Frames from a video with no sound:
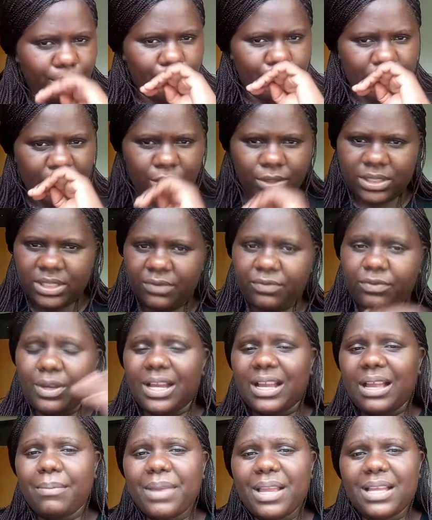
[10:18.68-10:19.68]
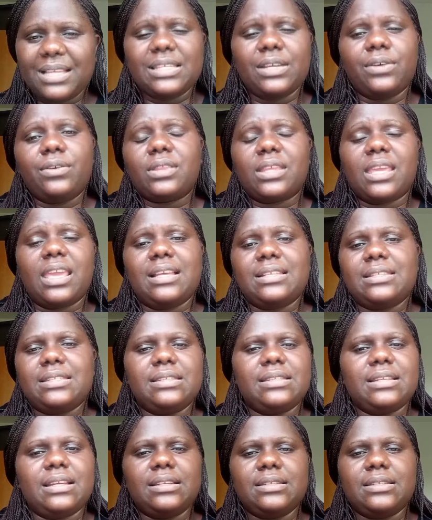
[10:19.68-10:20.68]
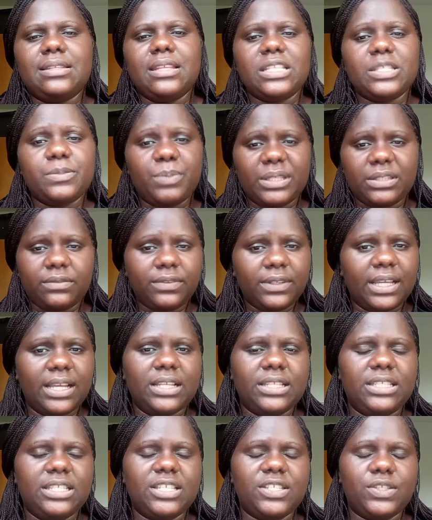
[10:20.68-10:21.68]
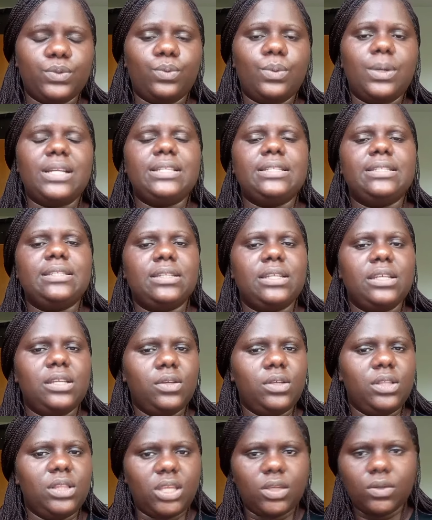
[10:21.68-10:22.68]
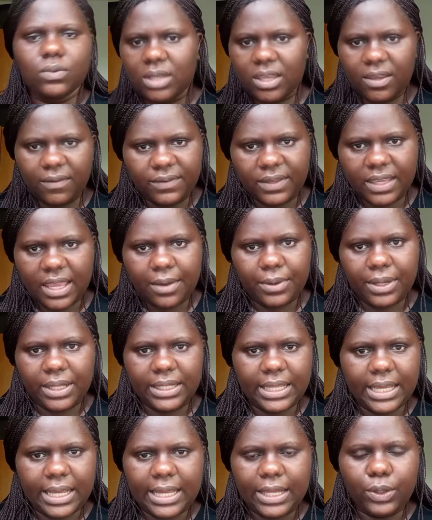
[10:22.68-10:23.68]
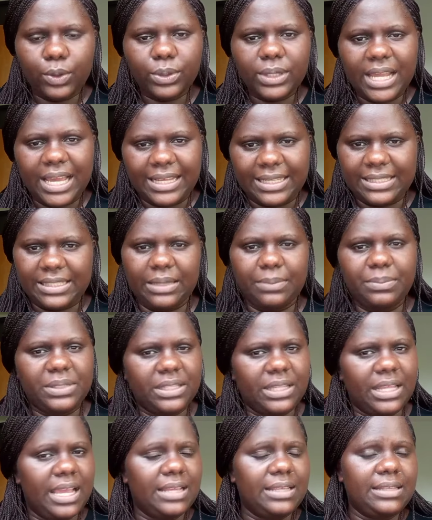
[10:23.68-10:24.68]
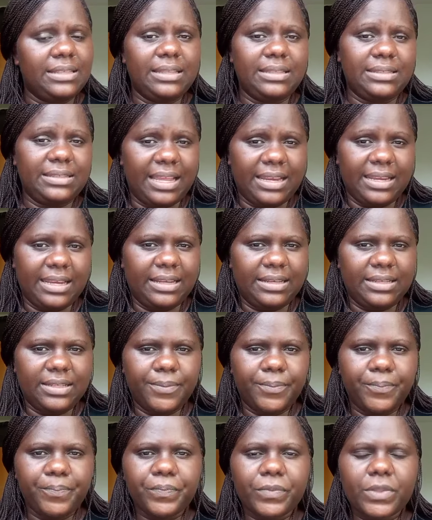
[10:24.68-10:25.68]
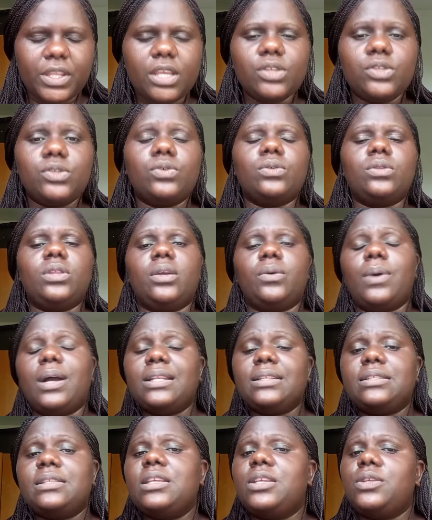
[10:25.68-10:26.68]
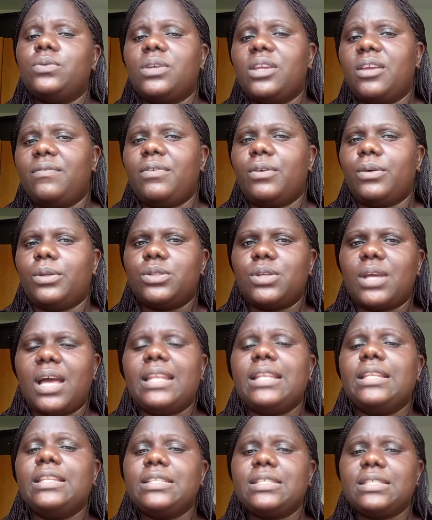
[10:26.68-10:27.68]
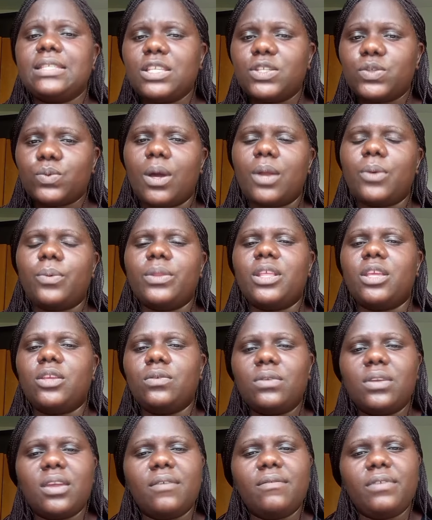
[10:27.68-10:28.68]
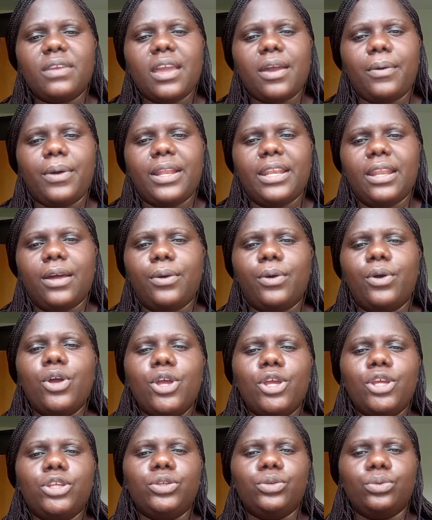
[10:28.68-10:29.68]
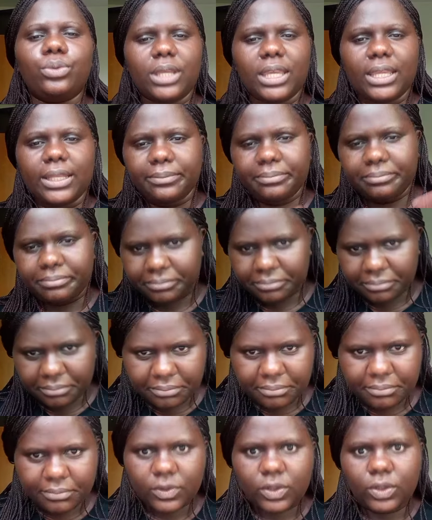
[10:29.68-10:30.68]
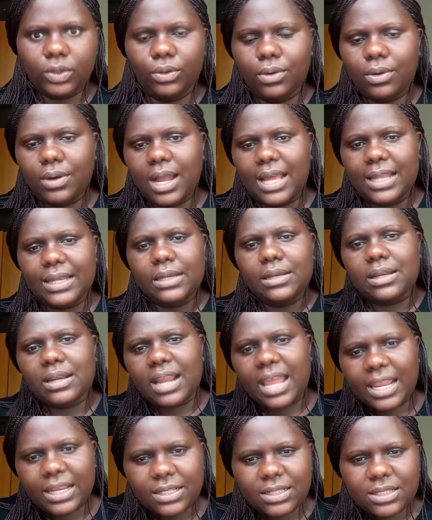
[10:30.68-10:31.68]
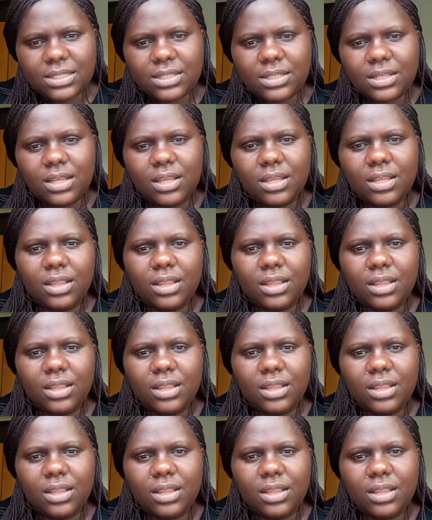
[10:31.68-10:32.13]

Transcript: Because if you're coming as a healthcare assistant, they specifically just want the UKVI one. They cannot accept the standard. So they want the UKVI one. So at least this one with the UKVI one now, you can go and write